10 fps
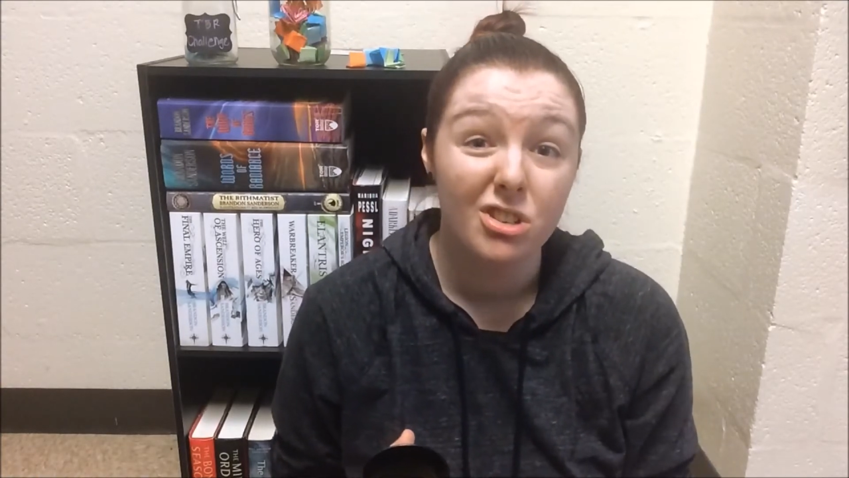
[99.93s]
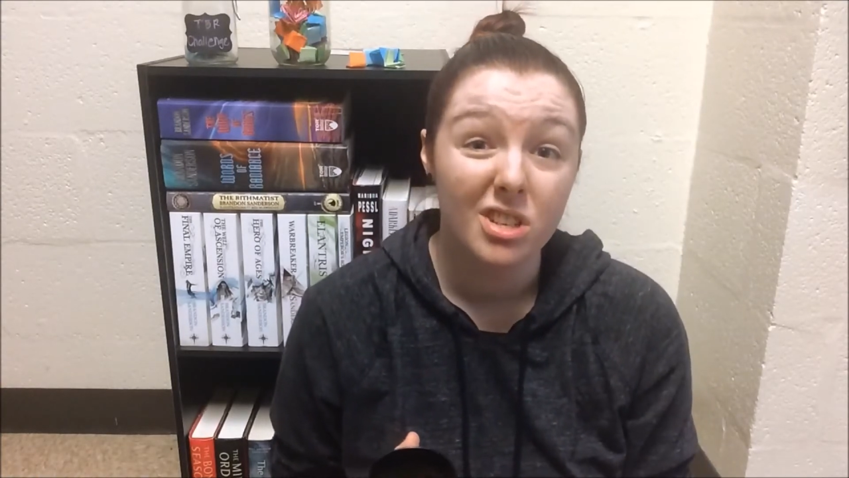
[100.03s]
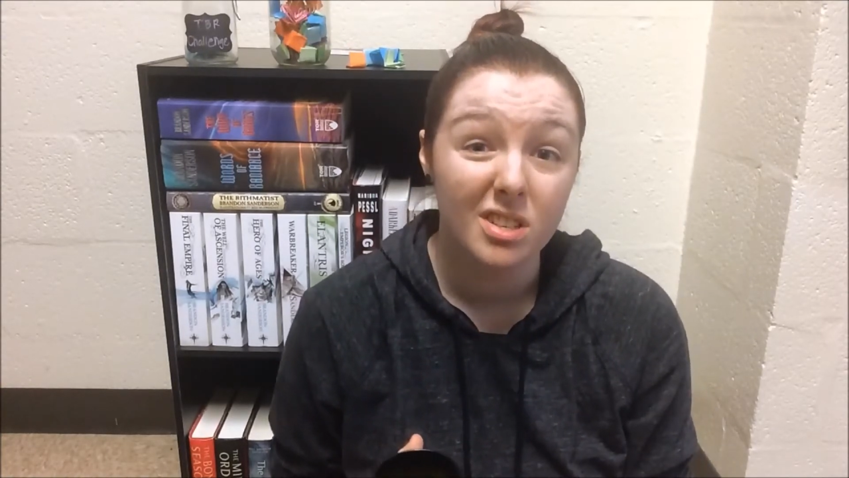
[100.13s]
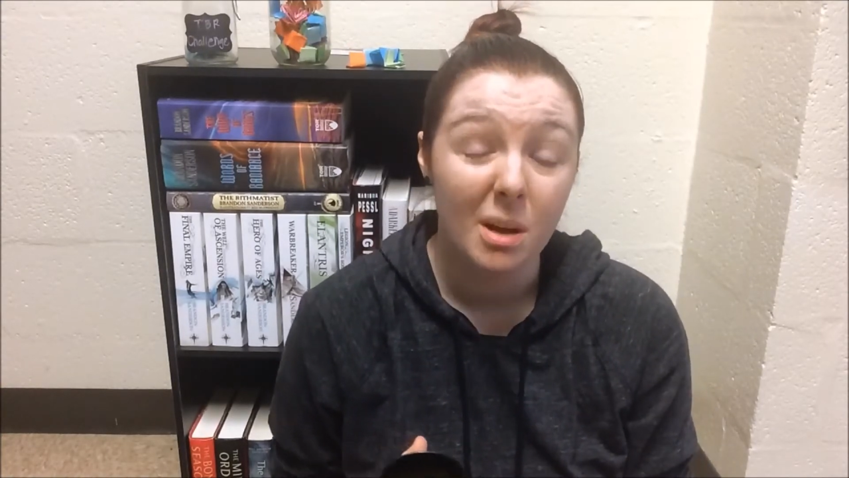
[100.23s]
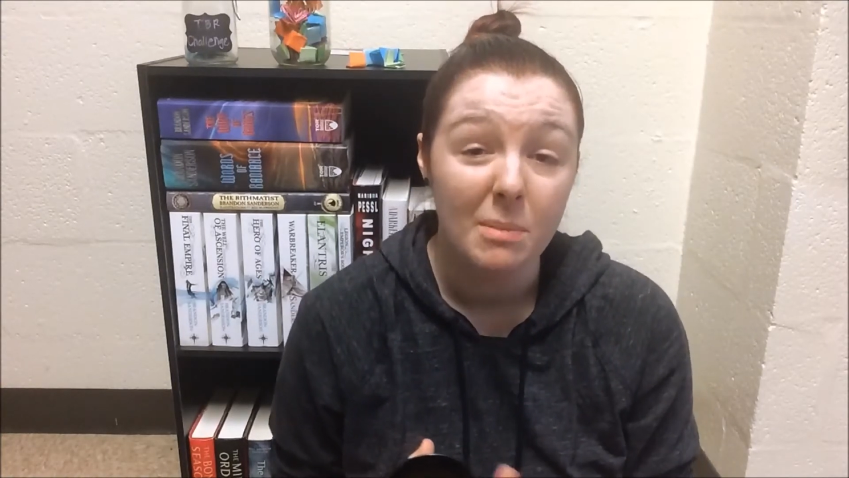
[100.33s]

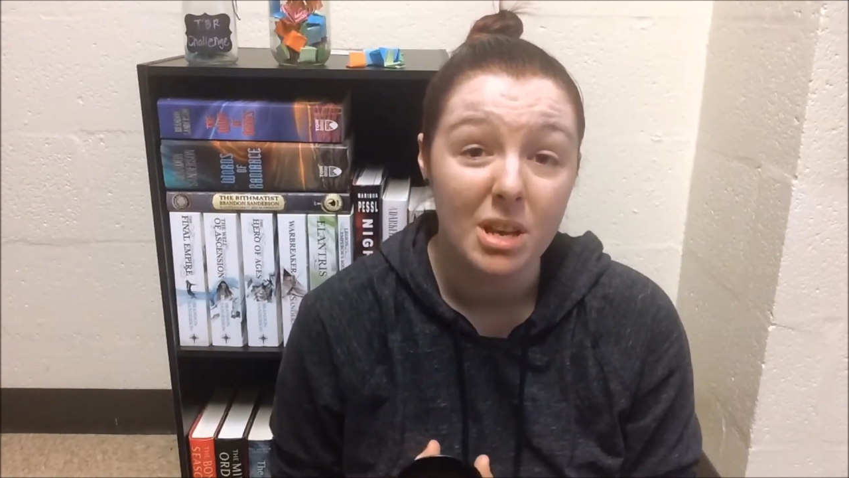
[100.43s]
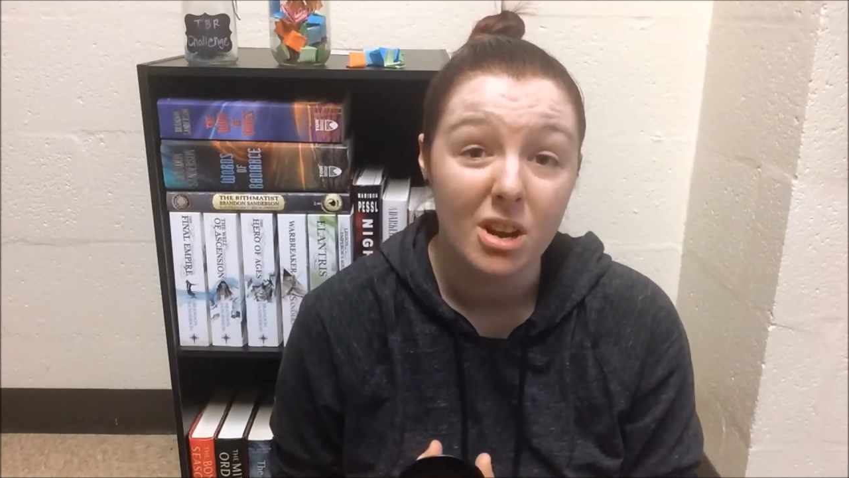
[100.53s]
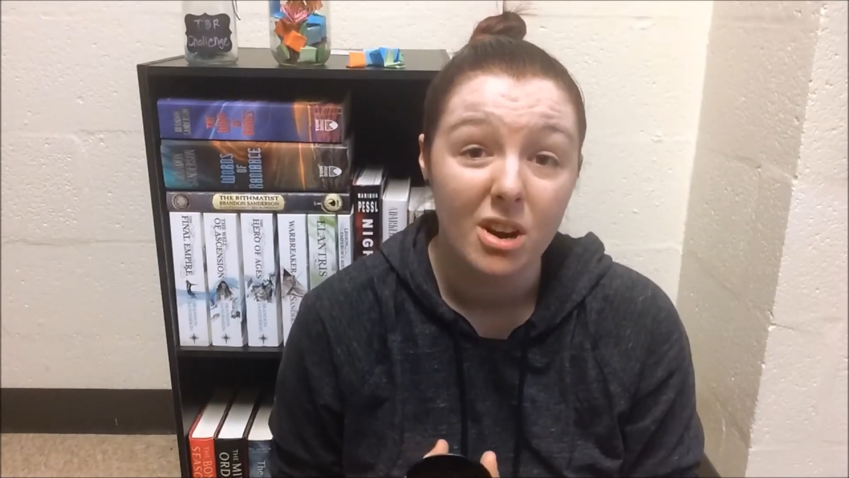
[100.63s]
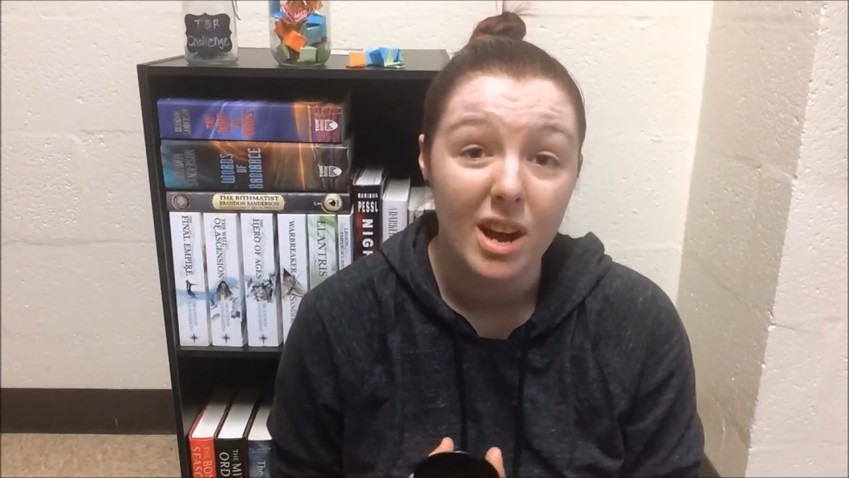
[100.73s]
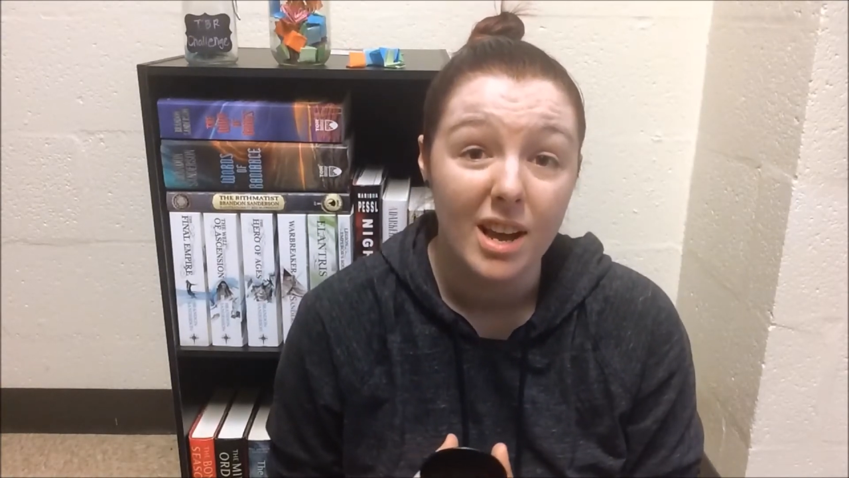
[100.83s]
this coming
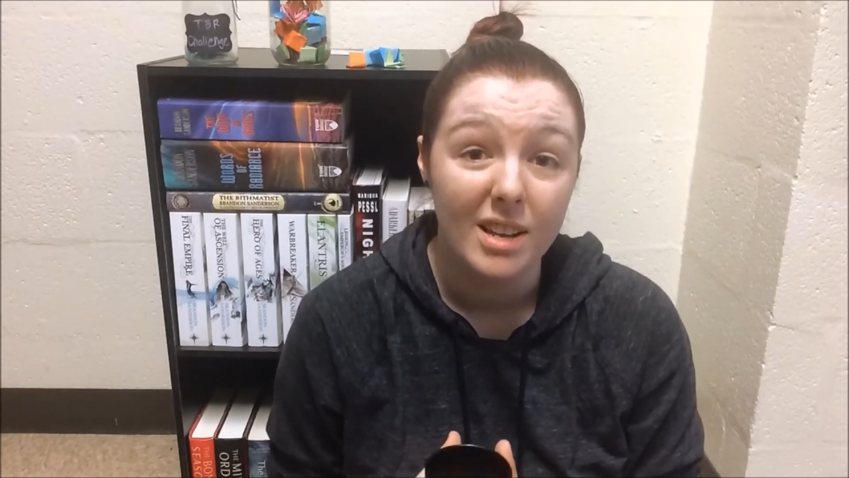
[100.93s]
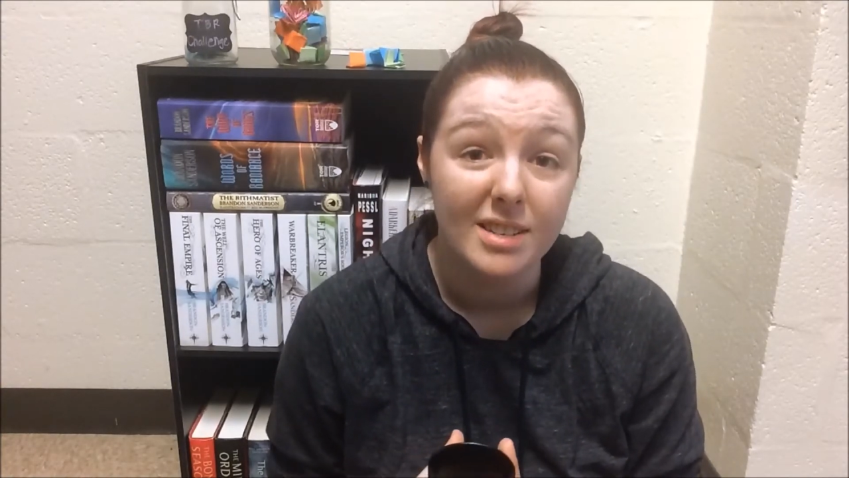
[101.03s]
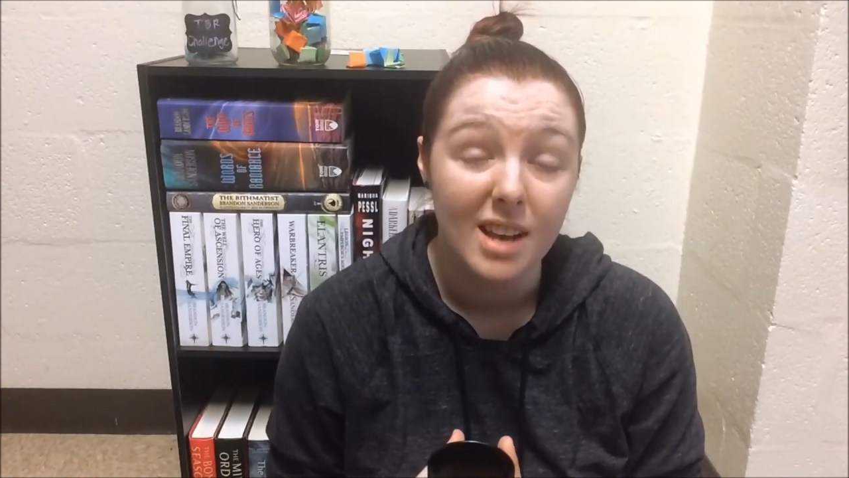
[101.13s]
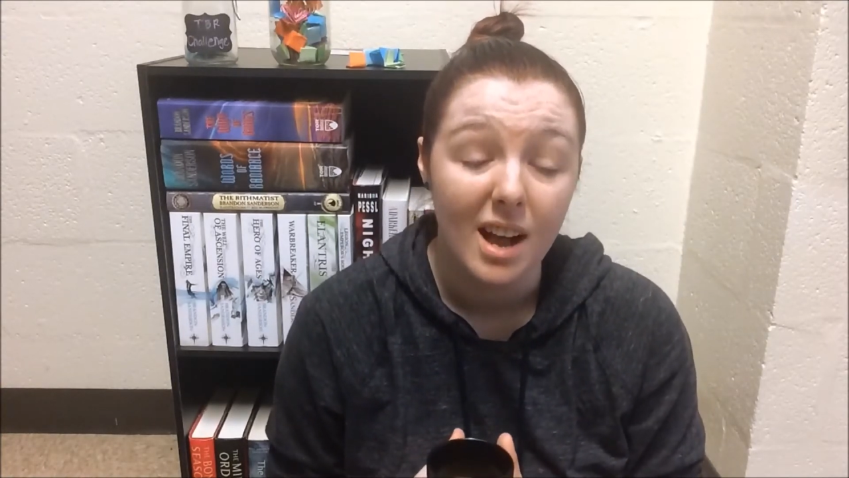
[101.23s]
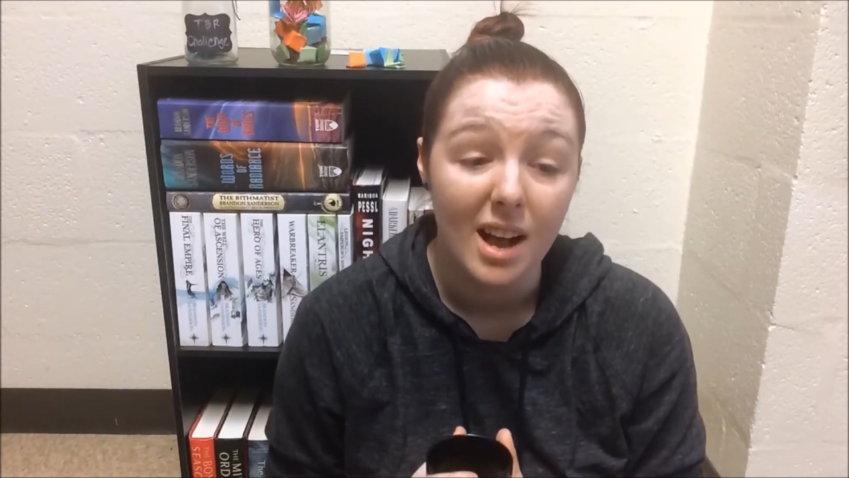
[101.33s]
year
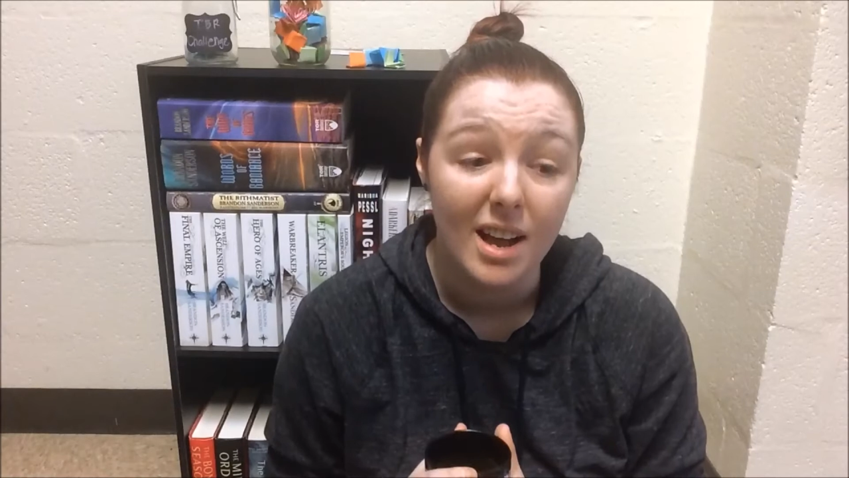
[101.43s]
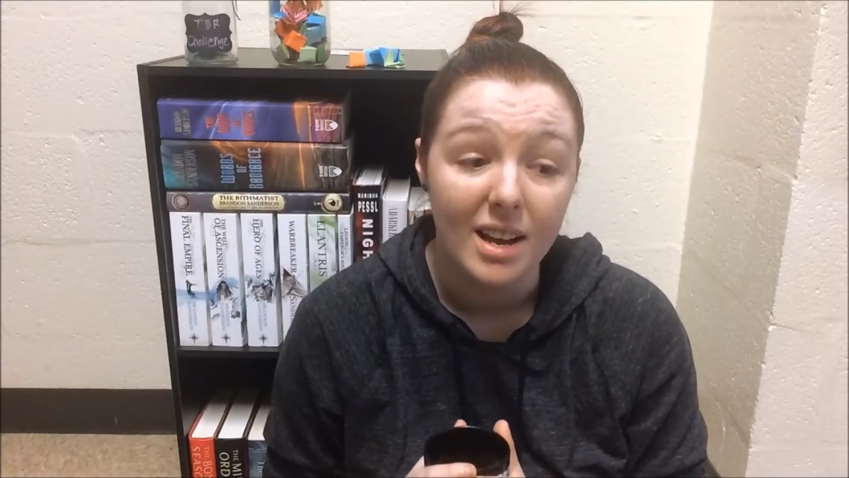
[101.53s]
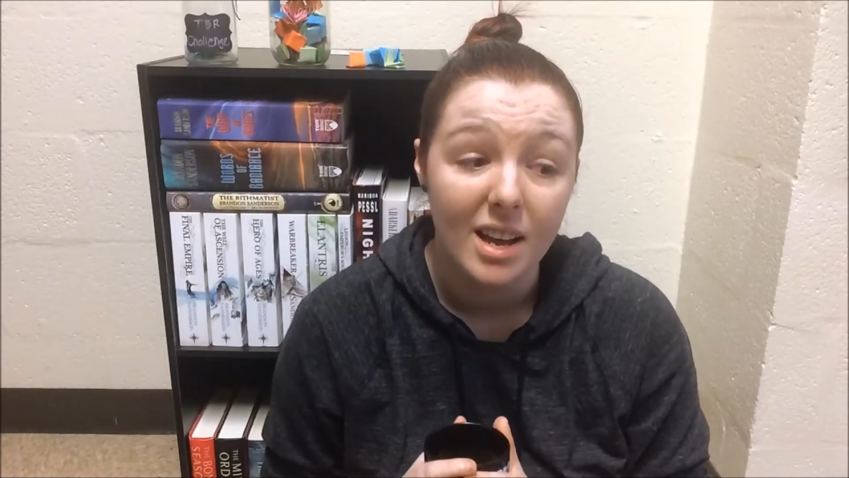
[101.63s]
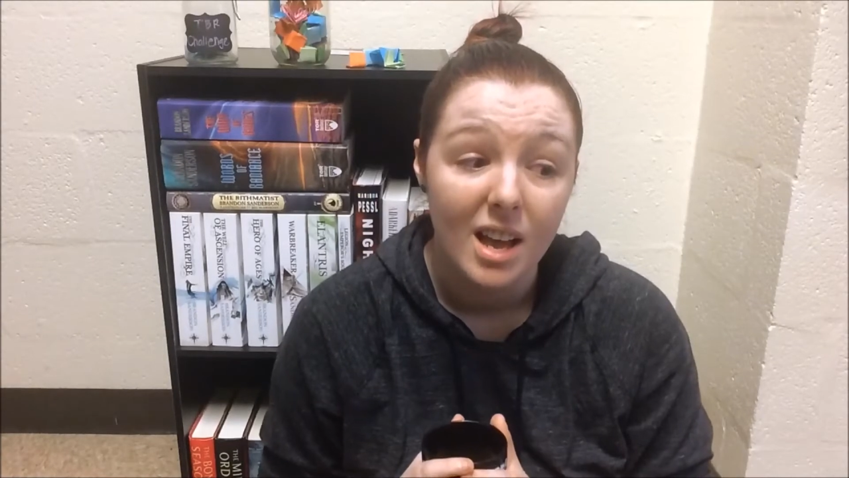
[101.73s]
and I